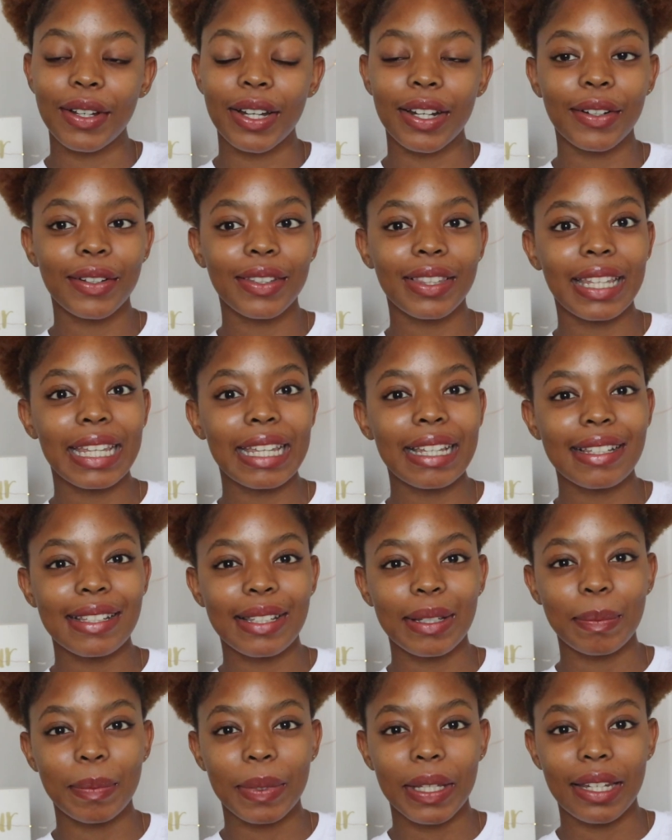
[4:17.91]
I don't think
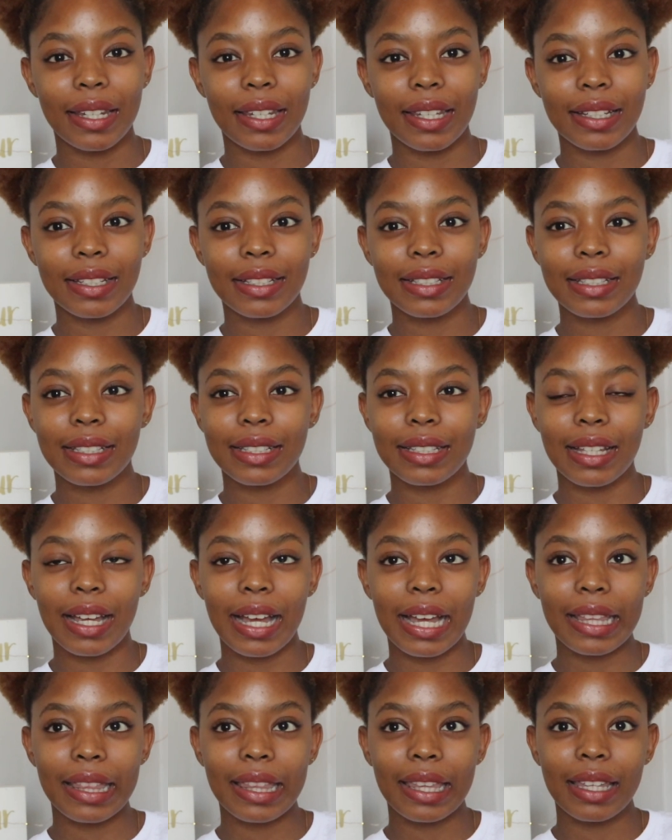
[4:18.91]
it's opinions.
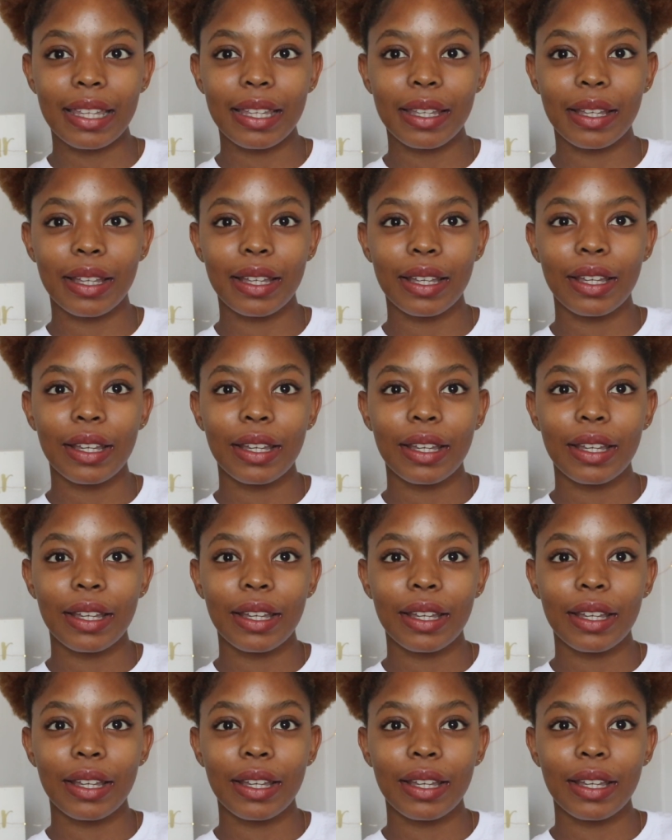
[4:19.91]
I think,